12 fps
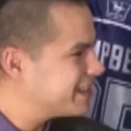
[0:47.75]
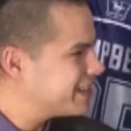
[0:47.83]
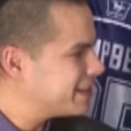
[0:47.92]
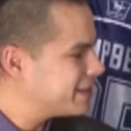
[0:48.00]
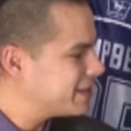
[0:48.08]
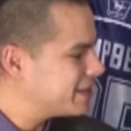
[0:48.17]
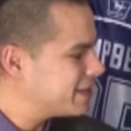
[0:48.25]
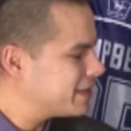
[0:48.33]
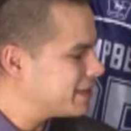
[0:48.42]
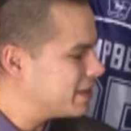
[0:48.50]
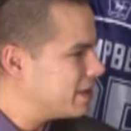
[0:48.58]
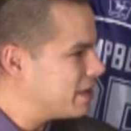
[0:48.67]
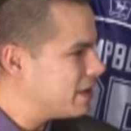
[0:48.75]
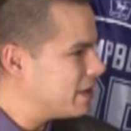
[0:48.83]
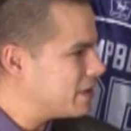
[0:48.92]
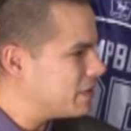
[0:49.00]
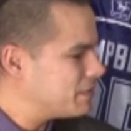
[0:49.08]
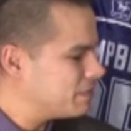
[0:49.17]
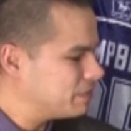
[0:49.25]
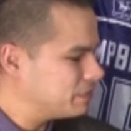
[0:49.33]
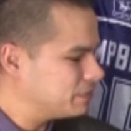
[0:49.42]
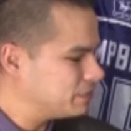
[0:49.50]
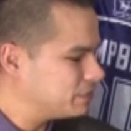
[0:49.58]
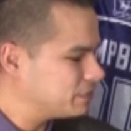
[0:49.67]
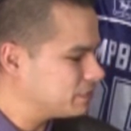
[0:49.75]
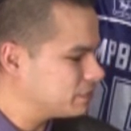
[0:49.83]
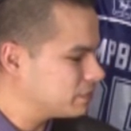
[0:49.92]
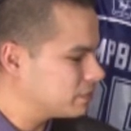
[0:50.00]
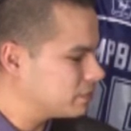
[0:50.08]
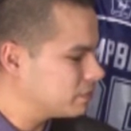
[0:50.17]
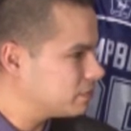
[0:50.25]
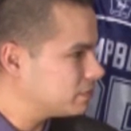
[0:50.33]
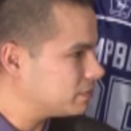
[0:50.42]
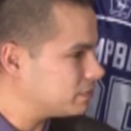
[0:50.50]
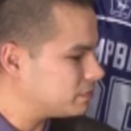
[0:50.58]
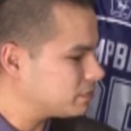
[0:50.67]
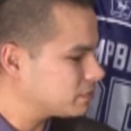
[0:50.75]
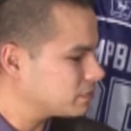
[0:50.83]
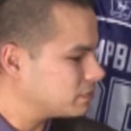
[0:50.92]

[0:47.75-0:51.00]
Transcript: No words are spoken by the person on screen.